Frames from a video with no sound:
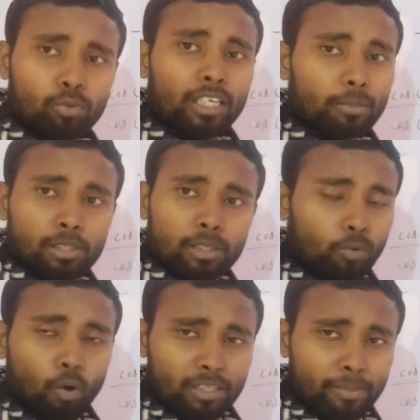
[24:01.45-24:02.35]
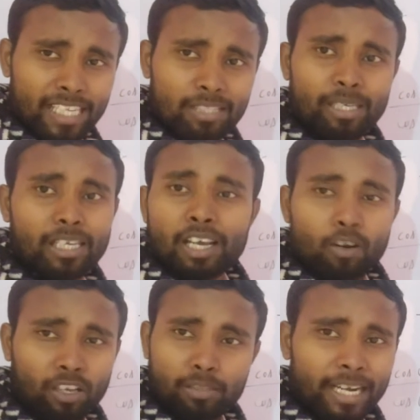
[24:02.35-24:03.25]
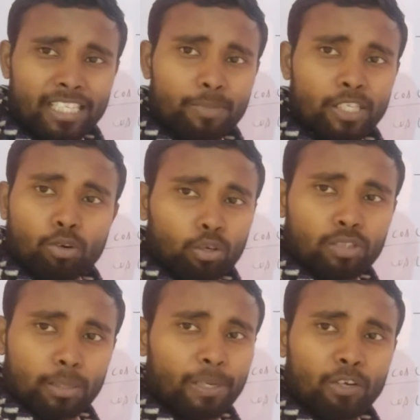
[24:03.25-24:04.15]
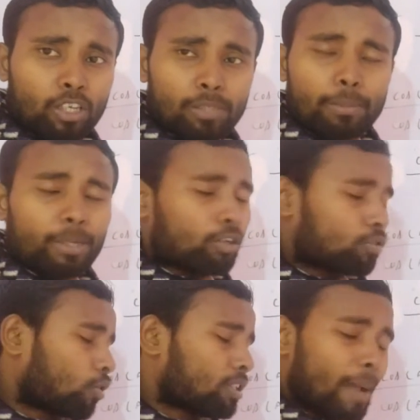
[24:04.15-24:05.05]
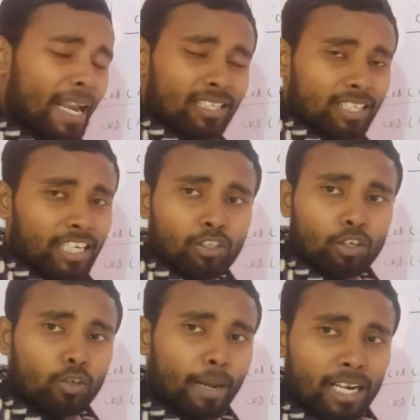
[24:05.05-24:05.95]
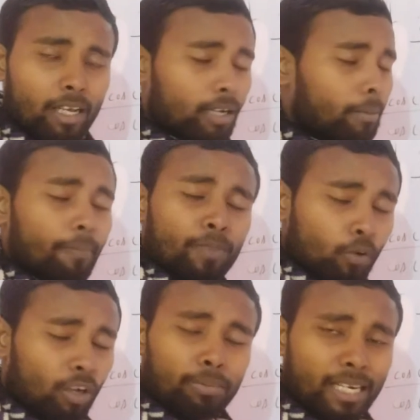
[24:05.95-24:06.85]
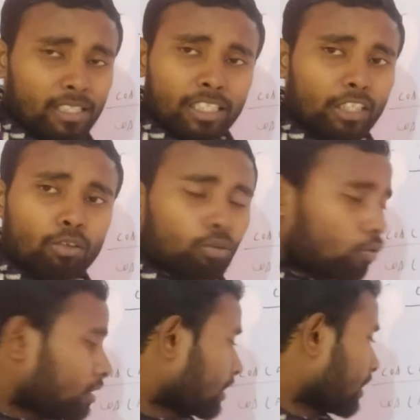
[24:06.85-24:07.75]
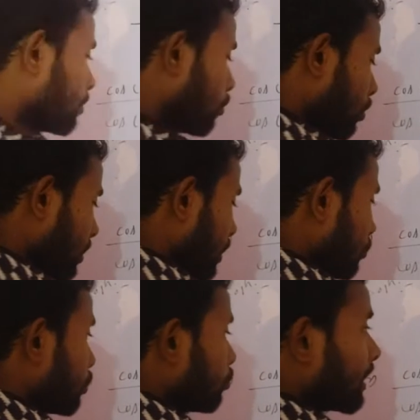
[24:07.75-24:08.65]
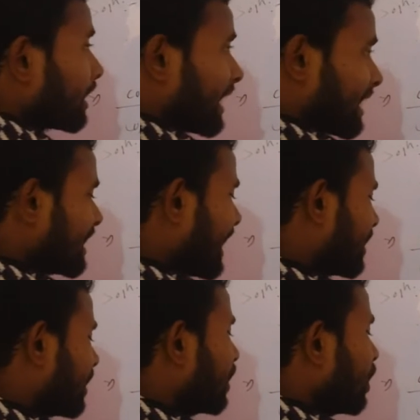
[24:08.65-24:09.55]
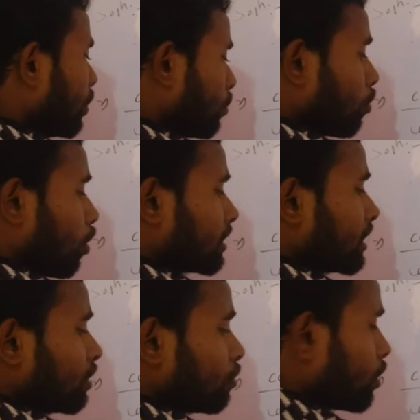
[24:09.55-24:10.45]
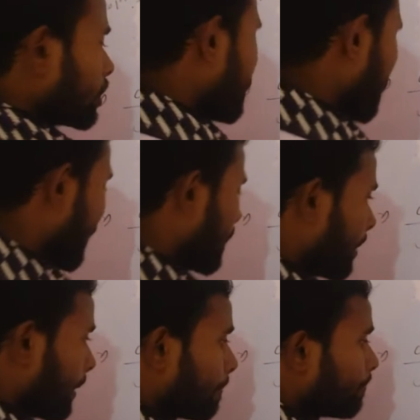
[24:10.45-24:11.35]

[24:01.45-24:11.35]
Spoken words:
That means cos minus B. Cos minus B is equal to simply cos B, because cos minus theta is equal to cos minus theta is equal to cos theta. So you can directly write 2 cos A into cos B divided by.